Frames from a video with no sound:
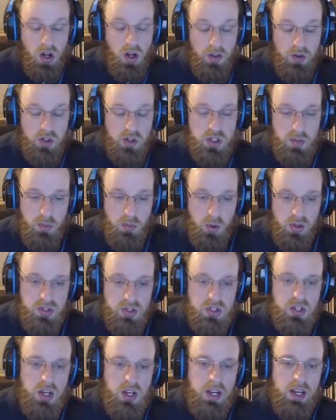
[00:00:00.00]
other
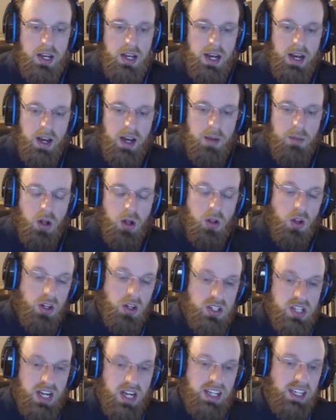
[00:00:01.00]
supports
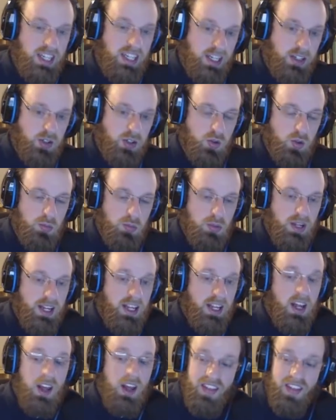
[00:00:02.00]
alongside it in group play.